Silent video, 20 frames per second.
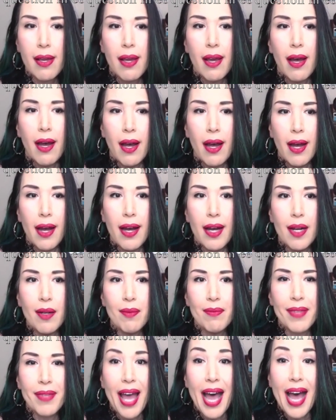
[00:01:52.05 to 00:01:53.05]

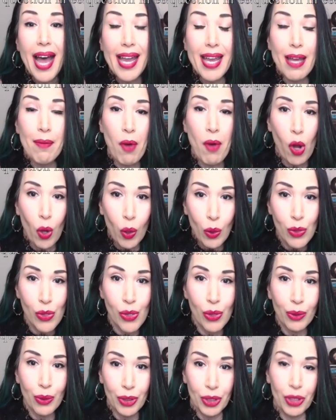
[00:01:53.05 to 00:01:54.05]
I am
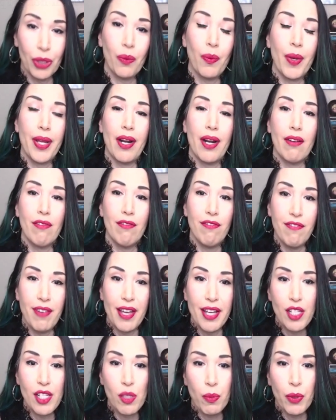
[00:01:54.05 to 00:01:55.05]
also doing on
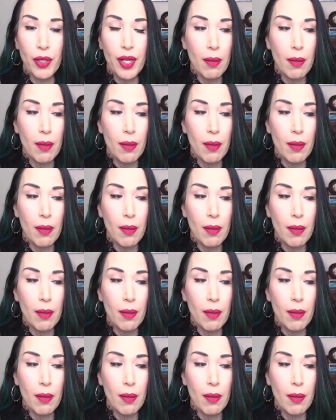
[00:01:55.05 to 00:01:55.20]
Facebook,